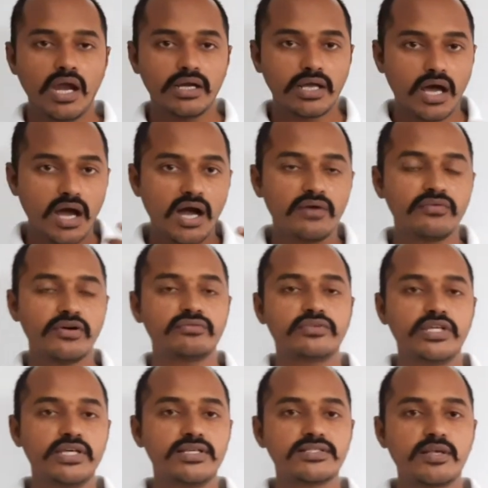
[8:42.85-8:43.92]
and half of
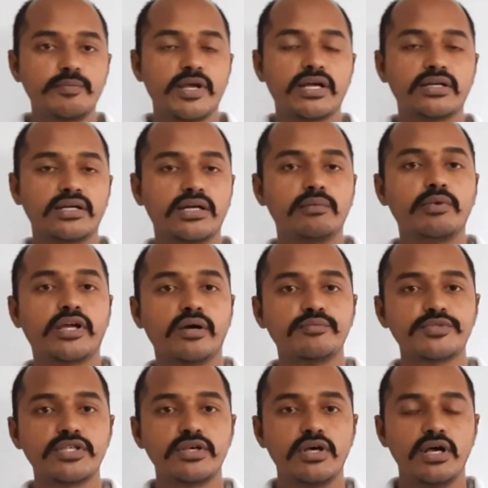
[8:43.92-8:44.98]
the semiconductor
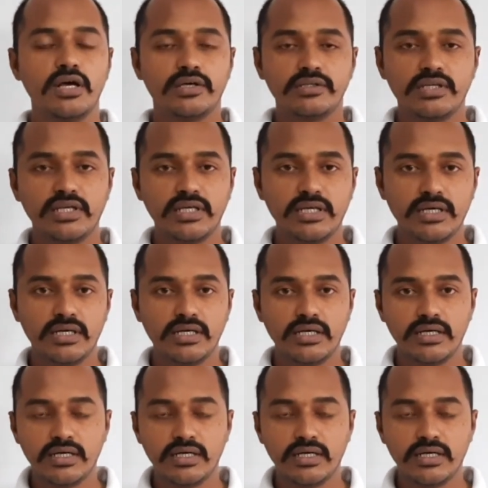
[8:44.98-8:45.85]
becomes the